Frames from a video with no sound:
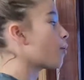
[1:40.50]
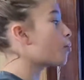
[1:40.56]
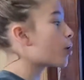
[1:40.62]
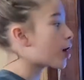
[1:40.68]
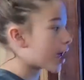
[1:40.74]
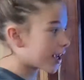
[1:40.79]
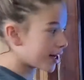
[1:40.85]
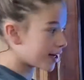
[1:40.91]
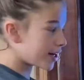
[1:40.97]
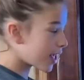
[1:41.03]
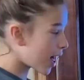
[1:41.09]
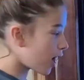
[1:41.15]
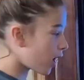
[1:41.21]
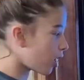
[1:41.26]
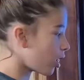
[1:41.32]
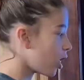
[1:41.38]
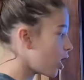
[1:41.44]
I can
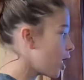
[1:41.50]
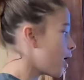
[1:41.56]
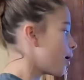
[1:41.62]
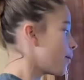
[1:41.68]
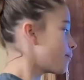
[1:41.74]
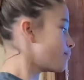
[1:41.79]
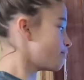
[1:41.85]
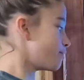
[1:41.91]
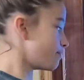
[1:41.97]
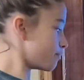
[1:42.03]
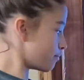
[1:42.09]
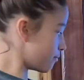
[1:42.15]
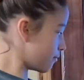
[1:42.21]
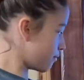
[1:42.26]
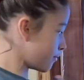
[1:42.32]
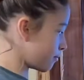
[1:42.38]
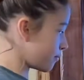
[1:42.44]
tell,
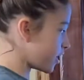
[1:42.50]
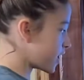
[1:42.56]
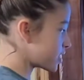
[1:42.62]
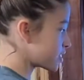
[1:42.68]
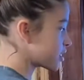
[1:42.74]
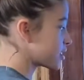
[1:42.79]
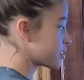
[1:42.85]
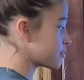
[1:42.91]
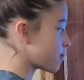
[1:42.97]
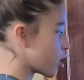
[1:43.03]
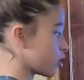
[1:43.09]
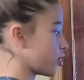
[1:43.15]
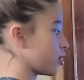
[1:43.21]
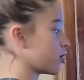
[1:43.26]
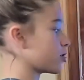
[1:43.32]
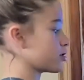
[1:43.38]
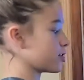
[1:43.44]
because of the small
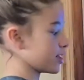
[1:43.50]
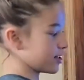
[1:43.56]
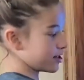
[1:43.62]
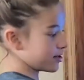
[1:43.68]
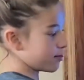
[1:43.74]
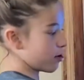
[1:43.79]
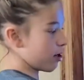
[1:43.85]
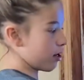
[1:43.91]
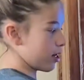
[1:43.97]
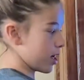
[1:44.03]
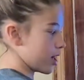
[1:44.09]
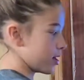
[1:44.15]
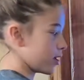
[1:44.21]
ears and small head.